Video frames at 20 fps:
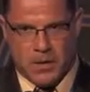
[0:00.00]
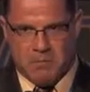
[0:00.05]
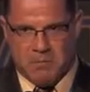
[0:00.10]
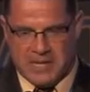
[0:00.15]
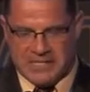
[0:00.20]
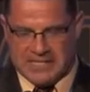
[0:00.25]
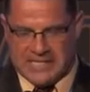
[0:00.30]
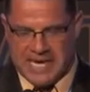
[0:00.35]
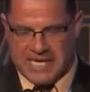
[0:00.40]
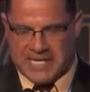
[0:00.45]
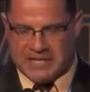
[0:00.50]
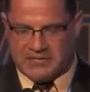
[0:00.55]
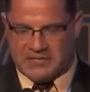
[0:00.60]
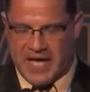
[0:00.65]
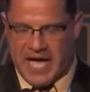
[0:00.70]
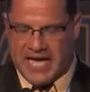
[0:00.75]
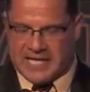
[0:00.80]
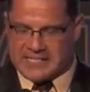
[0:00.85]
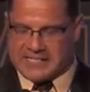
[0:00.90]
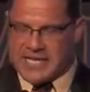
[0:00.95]
My second
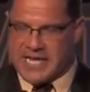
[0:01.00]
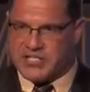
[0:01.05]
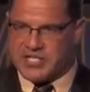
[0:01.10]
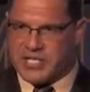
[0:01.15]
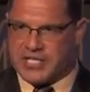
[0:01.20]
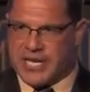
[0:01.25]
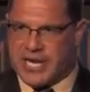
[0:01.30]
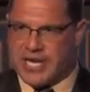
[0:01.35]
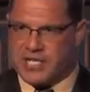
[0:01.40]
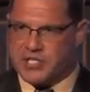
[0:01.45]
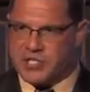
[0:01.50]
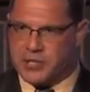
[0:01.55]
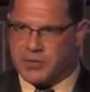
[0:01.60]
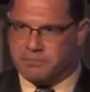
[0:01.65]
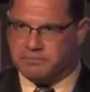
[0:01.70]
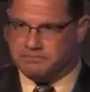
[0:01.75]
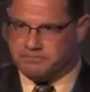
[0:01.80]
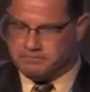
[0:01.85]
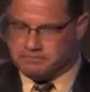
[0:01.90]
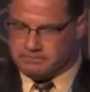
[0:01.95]
thought is
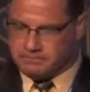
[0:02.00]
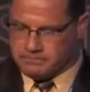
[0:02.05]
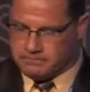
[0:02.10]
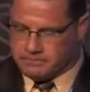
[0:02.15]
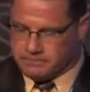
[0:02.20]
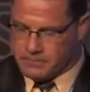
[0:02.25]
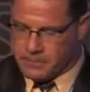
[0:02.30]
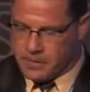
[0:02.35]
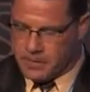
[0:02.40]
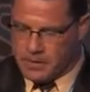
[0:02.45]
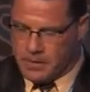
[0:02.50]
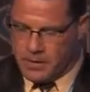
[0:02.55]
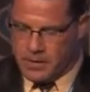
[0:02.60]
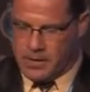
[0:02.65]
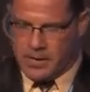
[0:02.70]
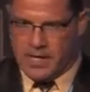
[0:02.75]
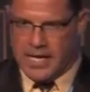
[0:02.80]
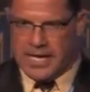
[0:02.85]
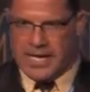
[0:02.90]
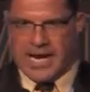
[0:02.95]
education.
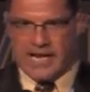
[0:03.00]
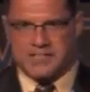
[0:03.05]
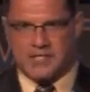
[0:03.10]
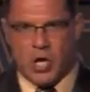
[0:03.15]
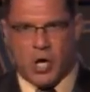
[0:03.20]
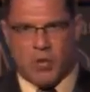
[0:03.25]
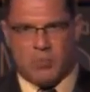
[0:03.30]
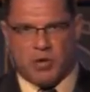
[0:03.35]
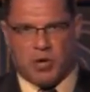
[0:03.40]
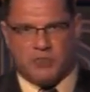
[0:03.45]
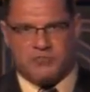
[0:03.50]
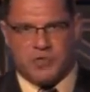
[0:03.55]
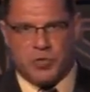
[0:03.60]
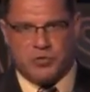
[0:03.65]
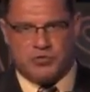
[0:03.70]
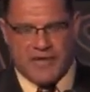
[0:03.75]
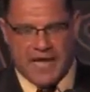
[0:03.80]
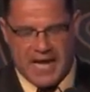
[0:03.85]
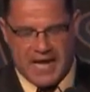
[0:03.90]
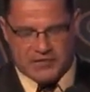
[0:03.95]
In October of
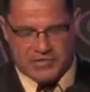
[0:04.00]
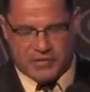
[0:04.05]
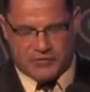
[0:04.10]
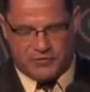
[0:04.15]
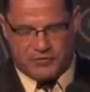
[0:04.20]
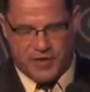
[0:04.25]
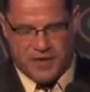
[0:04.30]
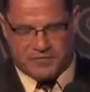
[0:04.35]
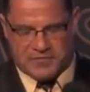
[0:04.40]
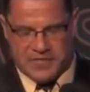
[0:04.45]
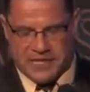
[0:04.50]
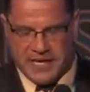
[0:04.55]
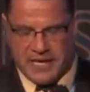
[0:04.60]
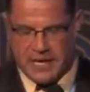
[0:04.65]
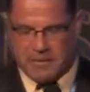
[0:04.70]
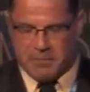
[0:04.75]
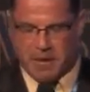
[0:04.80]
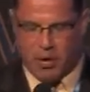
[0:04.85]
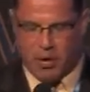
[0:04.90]
2015,